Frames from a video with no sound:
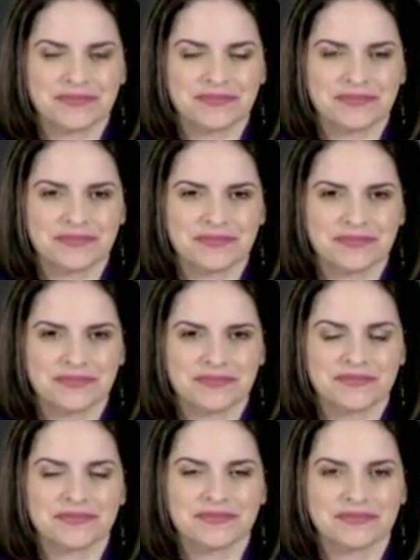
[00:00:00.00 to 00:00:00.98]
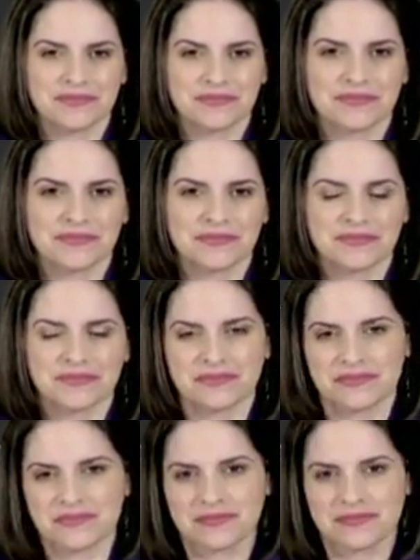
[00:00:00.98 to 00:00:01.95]

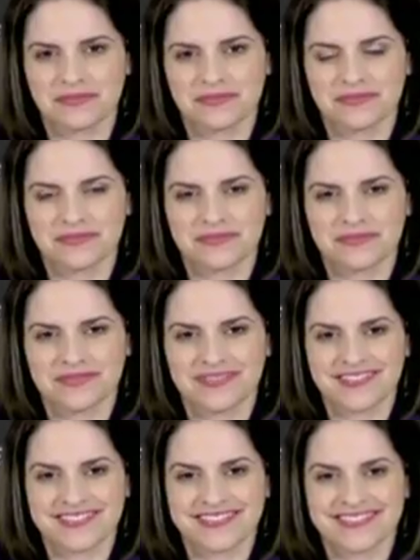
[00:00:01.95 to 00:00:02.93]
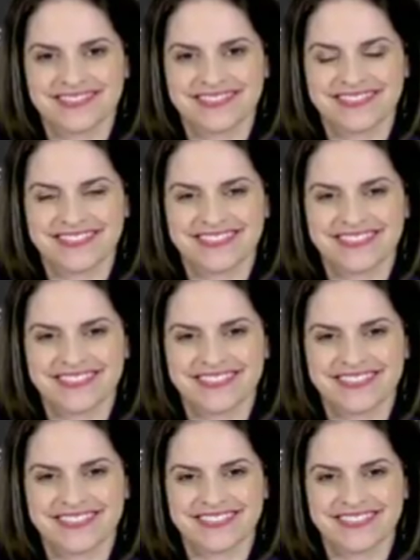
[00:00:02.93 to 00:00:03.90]

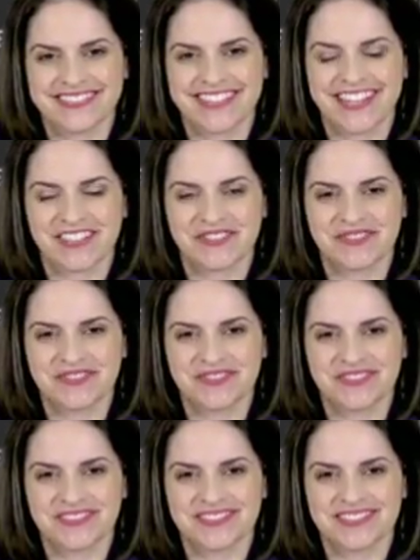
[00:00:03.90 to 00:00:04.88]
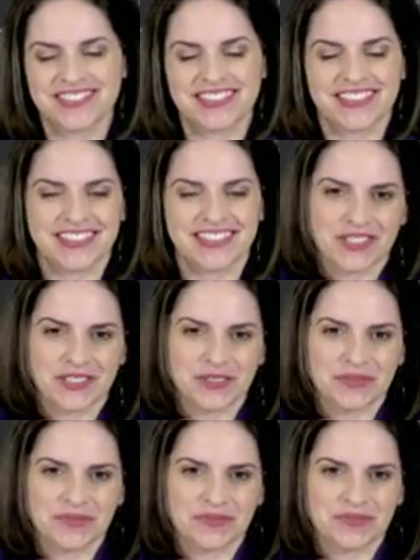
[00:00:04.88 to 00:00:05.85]

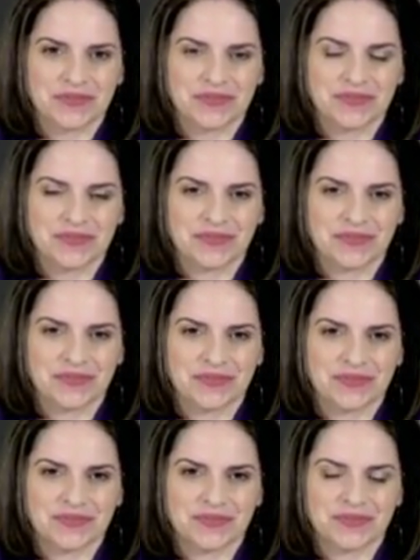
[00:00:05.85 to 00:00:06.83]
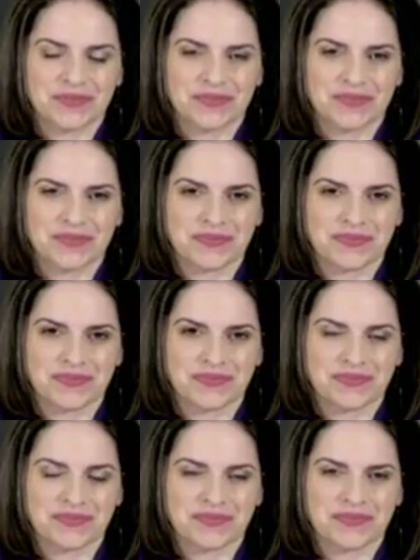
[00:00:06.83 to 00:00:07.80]

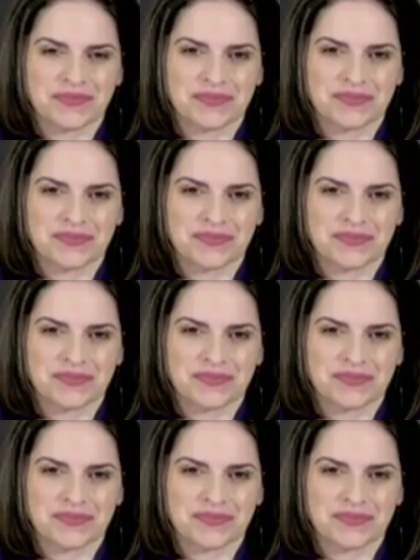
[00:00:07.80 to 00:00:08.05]
(silent)